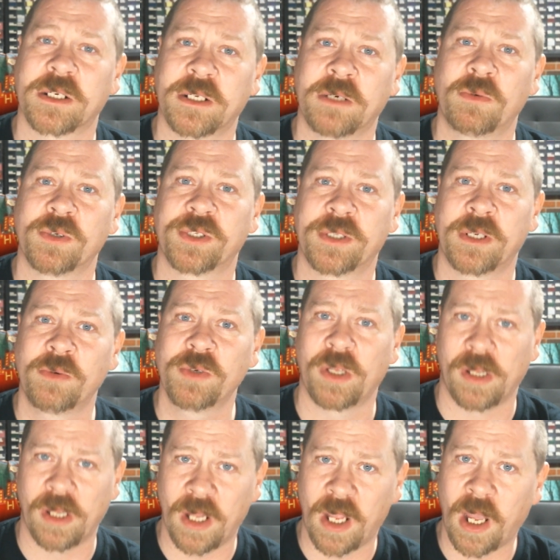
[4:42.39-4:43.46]
there was a
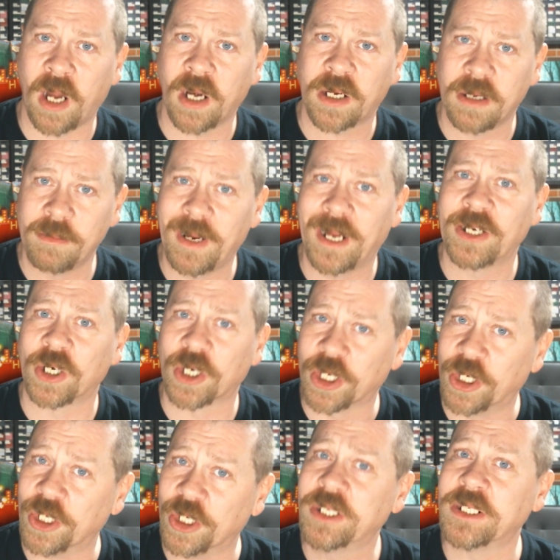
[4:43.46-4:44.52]
lot of Commander
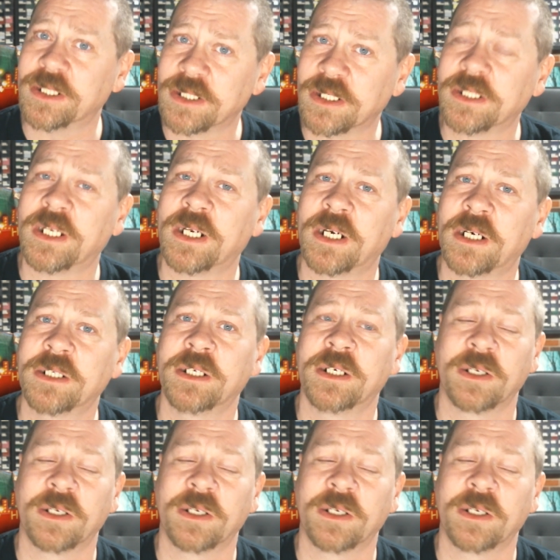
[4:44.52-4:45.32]
goodies in there,